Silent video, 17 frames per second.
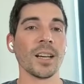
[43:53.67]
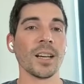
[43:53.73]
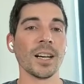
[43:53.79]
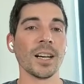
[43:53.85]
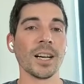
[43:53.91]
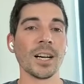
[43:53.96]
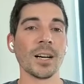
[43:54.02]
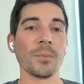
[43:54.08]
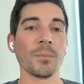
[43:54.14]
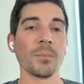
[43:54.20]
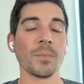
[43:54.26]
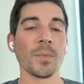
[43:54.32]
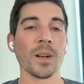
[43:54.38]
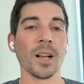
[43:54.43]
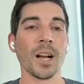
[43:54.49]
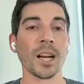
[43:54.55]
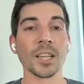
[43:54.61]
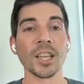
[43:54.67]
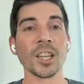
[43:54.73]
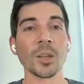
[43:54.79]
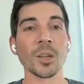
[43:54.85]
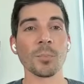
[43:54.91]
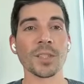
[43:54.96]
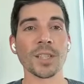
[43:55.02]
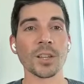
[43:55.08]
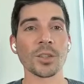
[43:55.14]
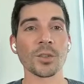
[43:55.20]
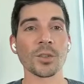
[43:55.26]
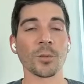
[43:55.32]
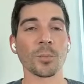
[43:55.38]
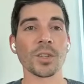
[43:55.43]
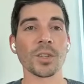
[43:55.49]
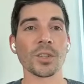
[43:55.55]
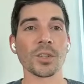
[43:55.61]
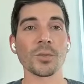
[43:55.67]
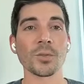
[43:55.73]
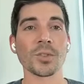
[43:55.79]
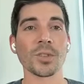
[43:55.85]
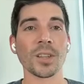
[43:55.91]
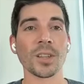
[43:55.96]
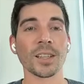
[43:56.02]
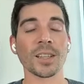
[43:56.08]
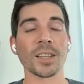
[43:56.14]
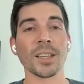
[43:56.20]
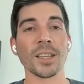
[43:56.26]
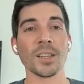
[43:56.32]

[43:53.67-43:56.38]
Again, the potential for misuse, like,